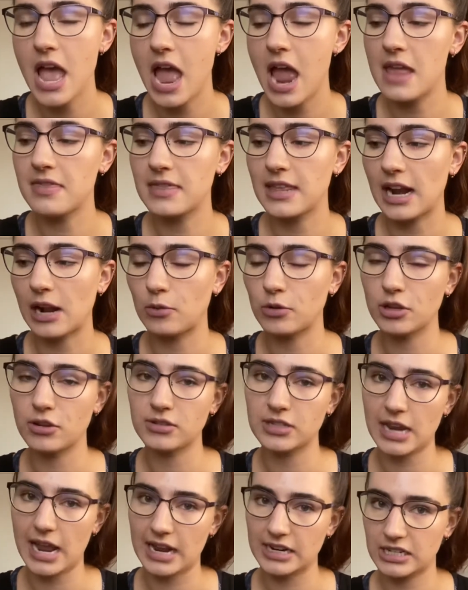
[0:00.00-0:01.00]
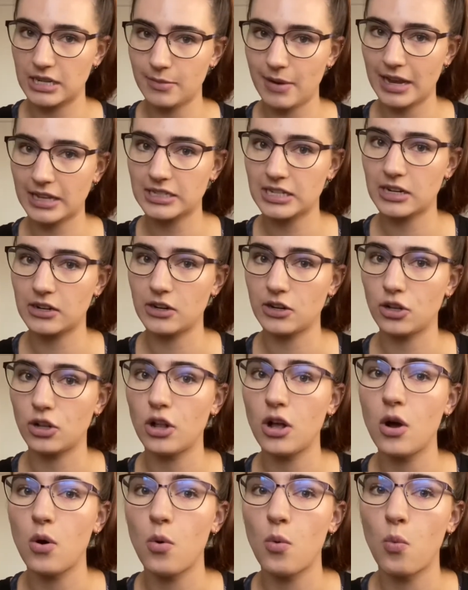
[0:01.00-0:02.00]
And then I will use an antibacterial